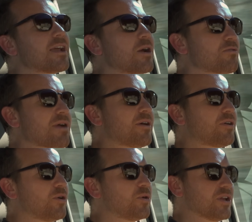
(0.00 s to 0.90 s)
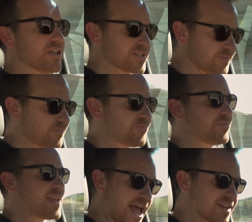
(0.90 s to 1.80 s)
go around corners?
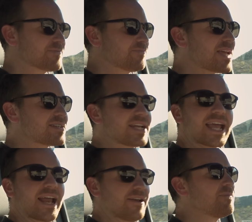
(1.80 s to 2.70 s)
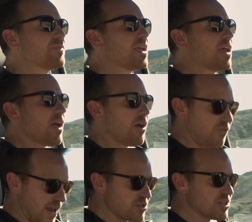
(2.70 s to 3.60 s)
Yes it can.
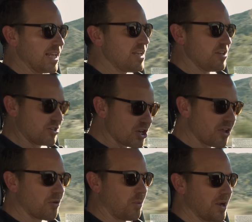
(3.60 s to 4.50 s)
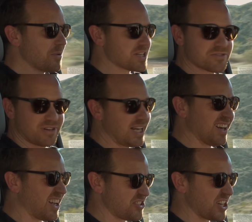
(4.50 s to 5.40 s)
Eventually, you turn the wheel, it doesn't really like